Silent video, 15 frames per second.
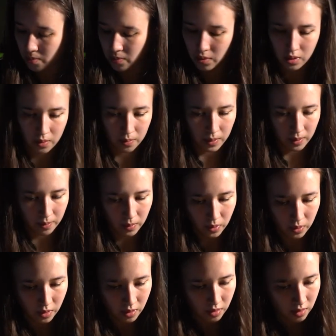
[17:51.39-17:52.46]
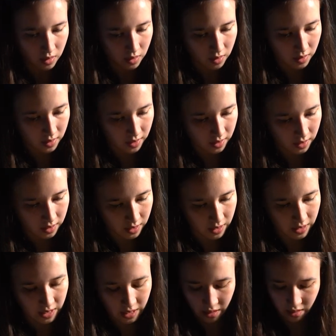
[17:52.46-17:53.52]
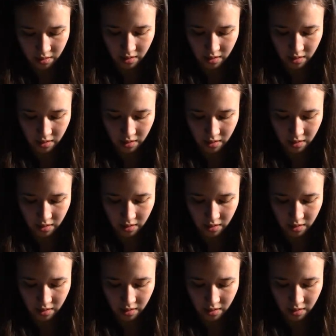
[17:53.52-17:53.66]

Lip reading: put a bit more detail